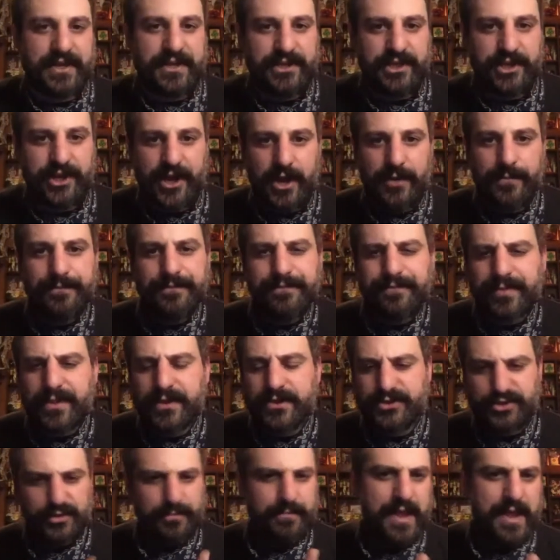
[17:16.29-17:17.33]
you know?
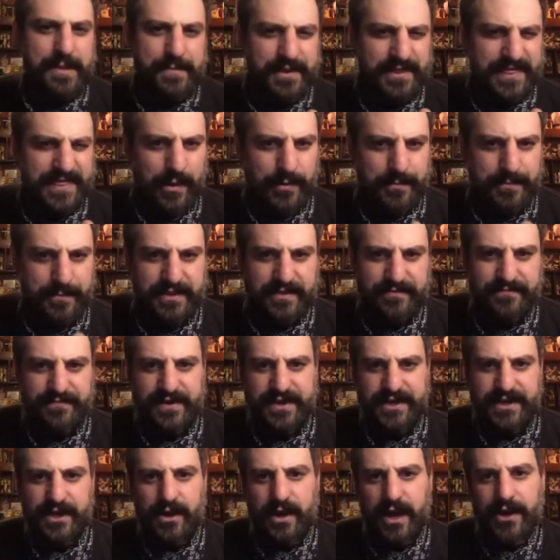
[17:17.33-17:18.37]
So maybe that would be the
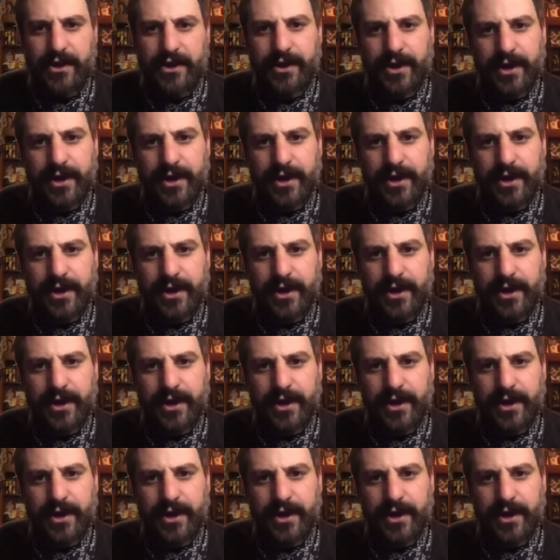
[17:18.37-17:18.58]
video. I don't know.